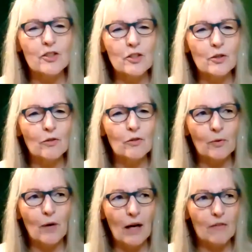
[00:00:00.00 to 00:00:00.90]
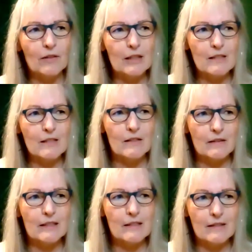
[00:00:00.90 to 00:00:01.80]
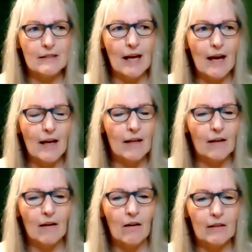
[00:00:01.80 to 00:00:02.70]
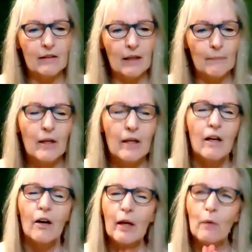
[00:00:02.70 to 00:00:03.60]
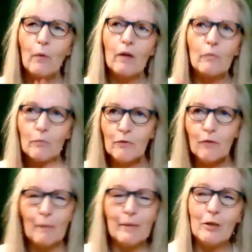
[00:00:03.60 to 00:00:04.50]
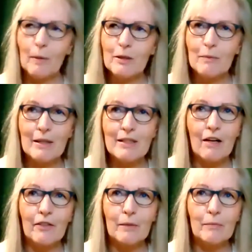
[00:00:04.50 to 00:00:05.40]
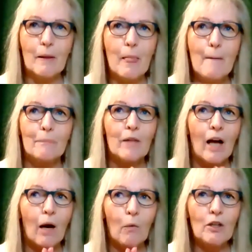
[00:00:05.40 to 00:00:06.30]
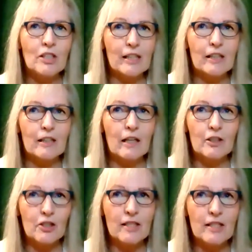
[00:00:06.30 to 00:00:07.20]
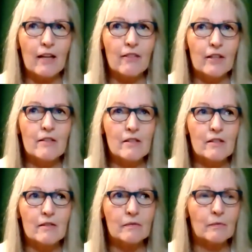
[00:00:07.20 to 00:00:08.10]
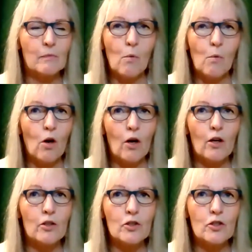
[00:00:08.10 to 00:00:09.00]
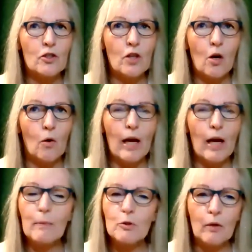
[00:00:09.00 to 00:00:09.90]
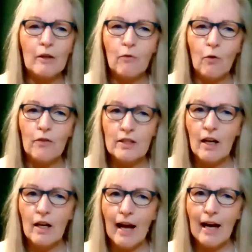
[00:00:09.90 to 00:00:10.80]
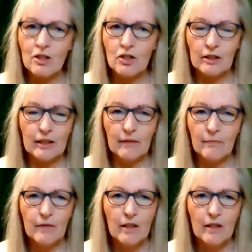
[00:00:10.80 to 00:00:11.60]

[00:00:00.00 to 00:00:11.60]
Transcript: do throughout this day on okay, what if I'm interrupting myself here, but I want to get understand this more. So April 24th is not actually